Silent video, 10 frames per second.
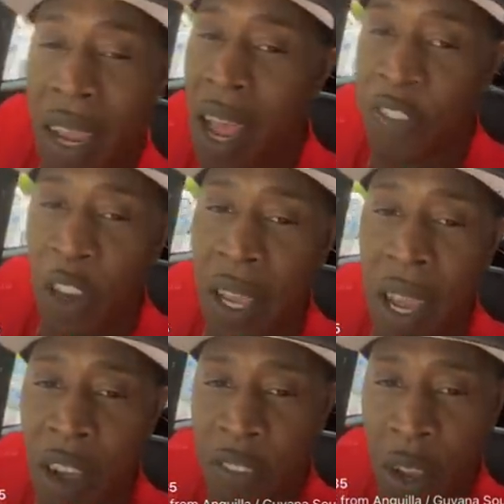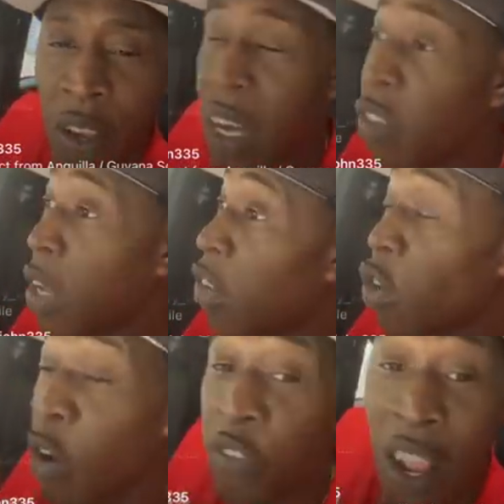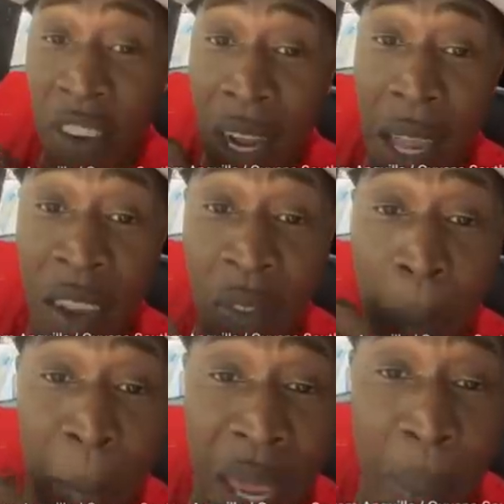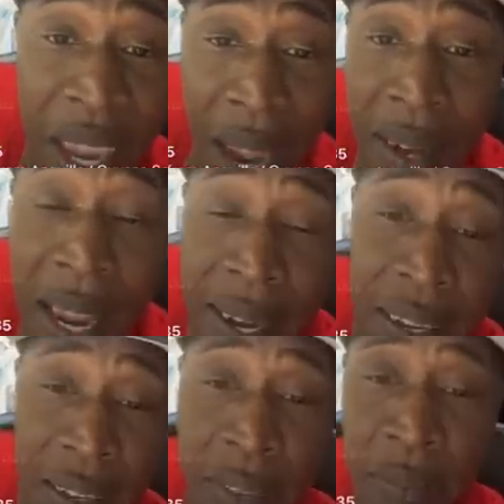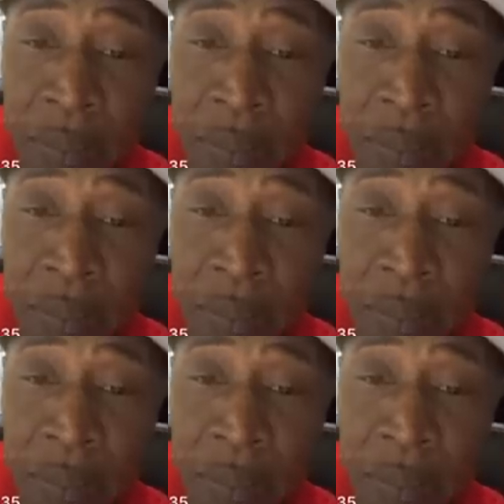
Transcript: take off the car fire. It, it's so fragile, even a baby can dent it.